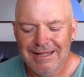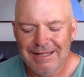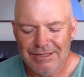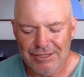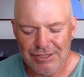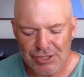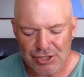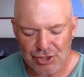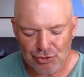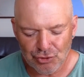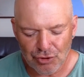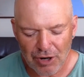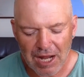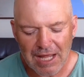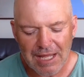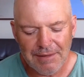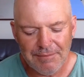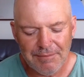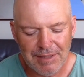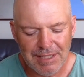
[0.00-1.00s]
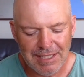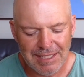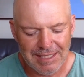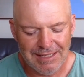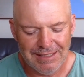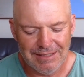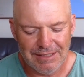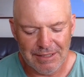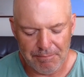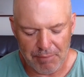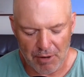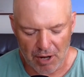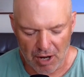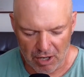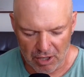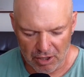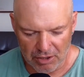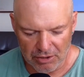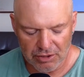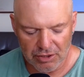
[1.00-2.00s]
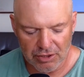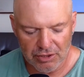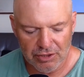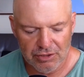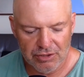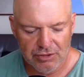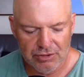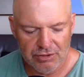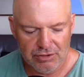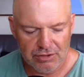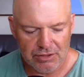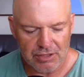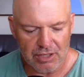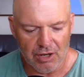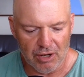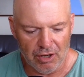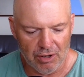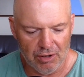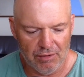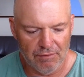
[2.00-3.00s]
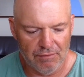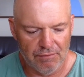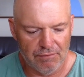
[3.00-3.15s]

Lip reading: describing the partners of